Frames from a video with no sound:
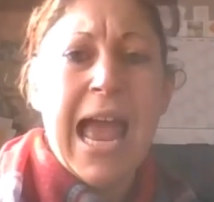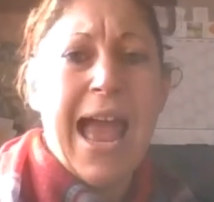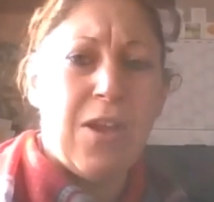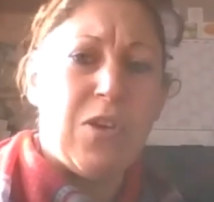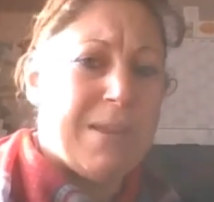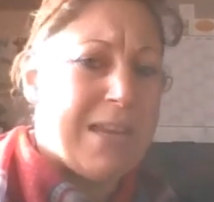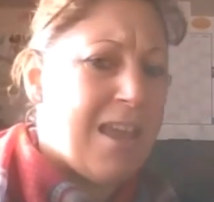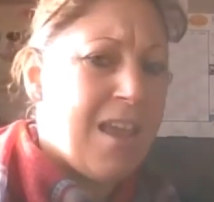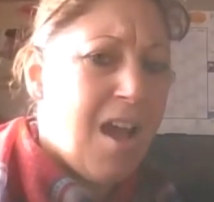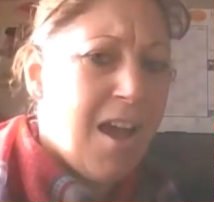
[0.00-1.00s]
hang on a
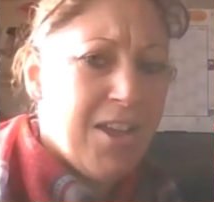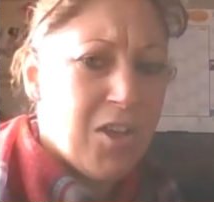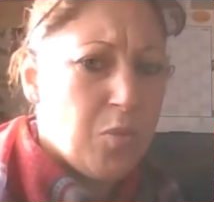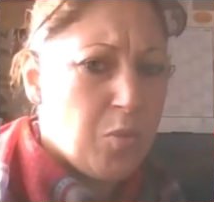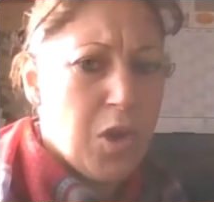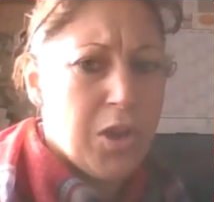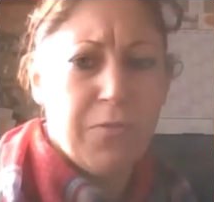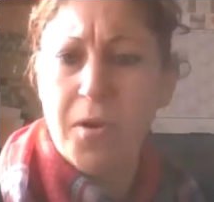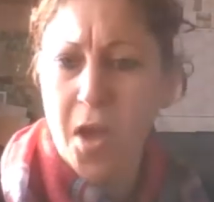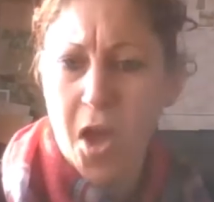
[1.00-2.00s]
minute, I could work
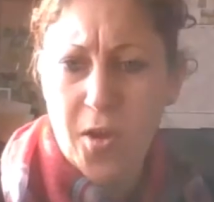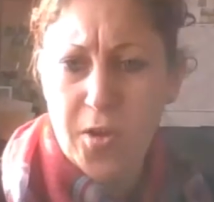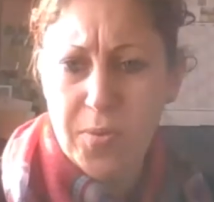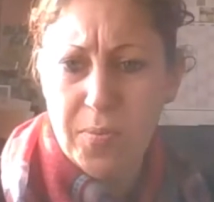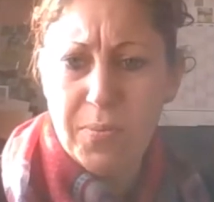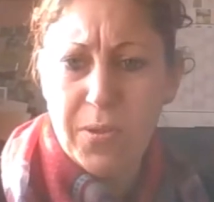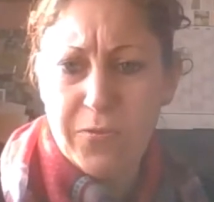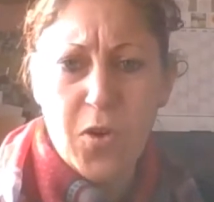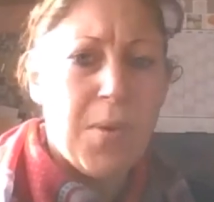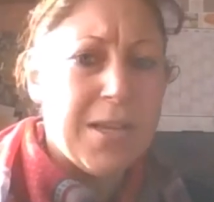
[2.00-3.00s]
from home
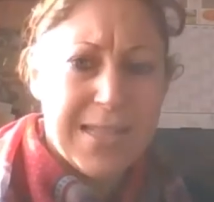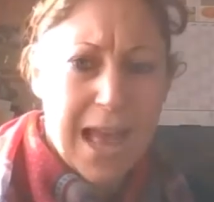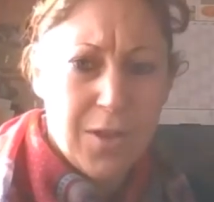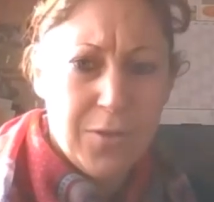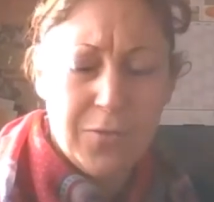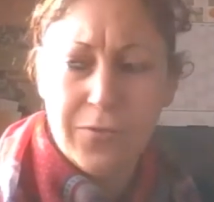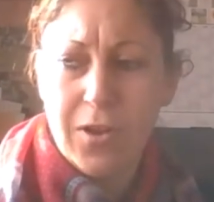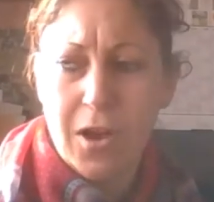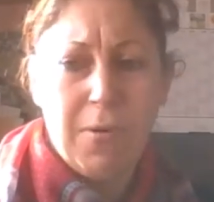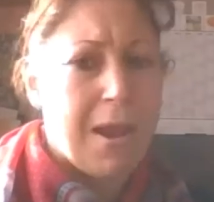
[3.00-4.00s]
for myself,
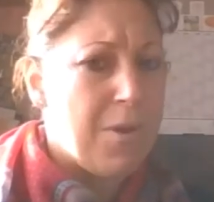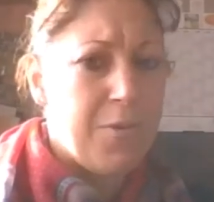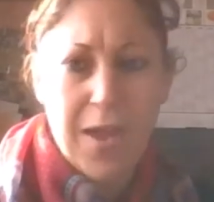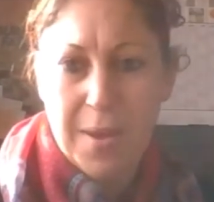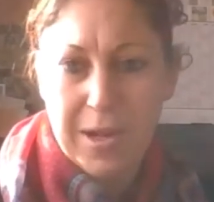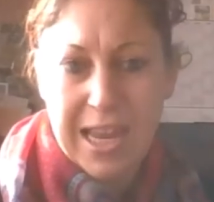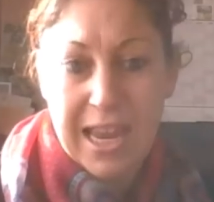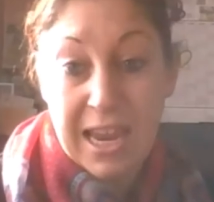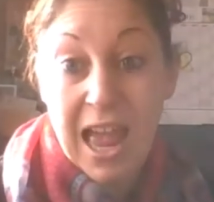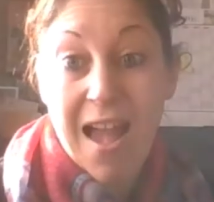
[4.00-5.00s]
around my
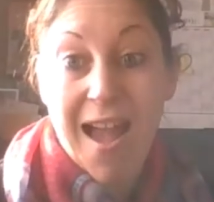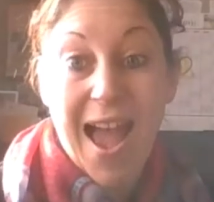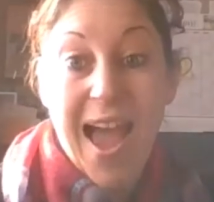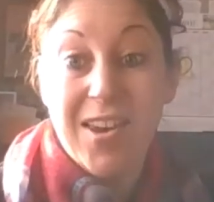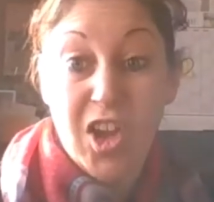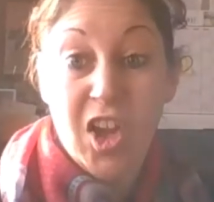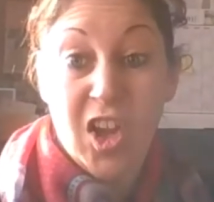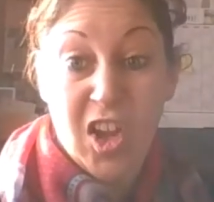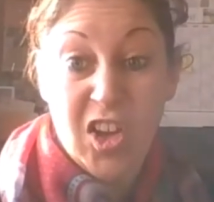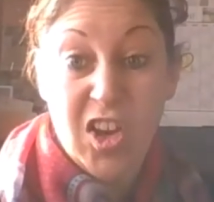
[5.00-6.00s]
family, and
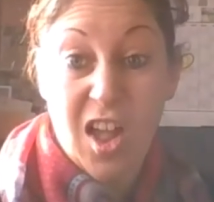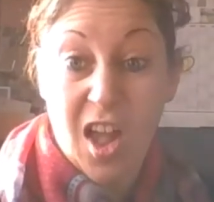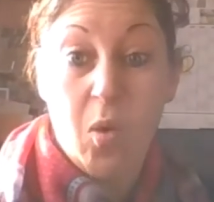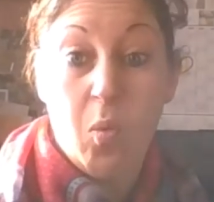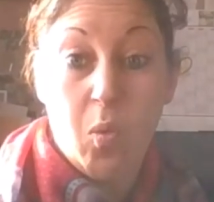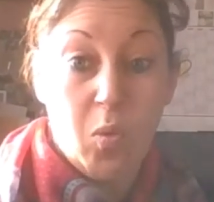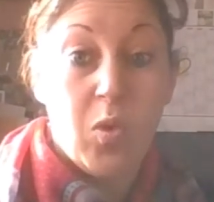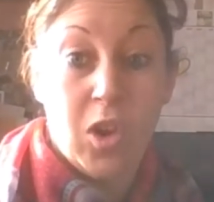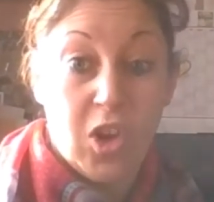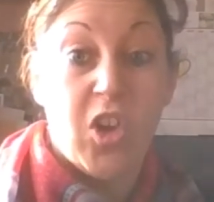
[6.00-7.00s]
earn
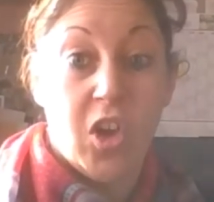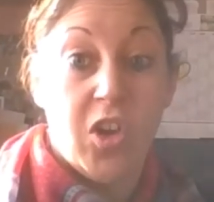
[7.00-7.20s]
a good